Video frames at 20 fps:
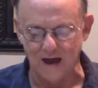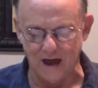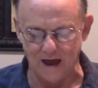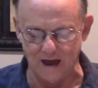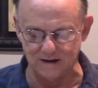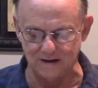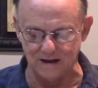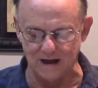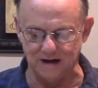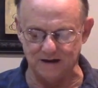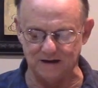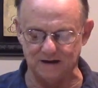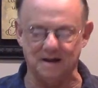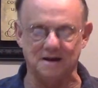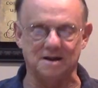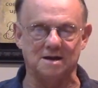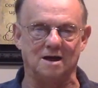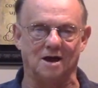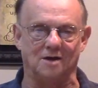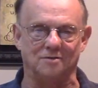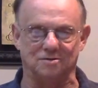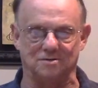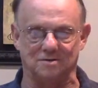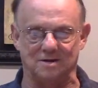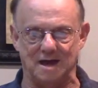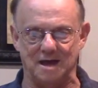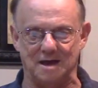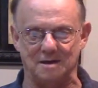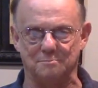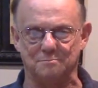and not in any other
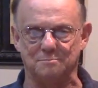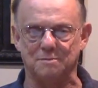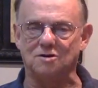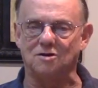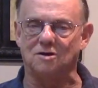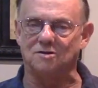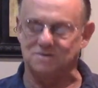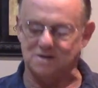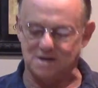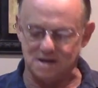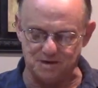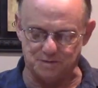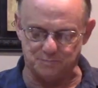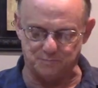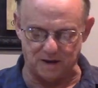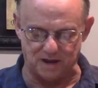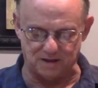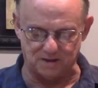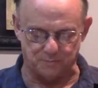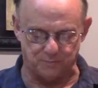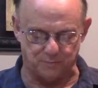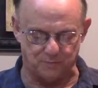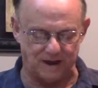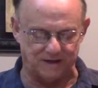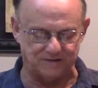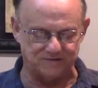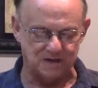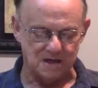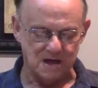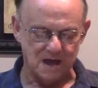name because he's paid the
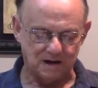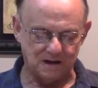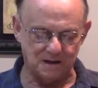price.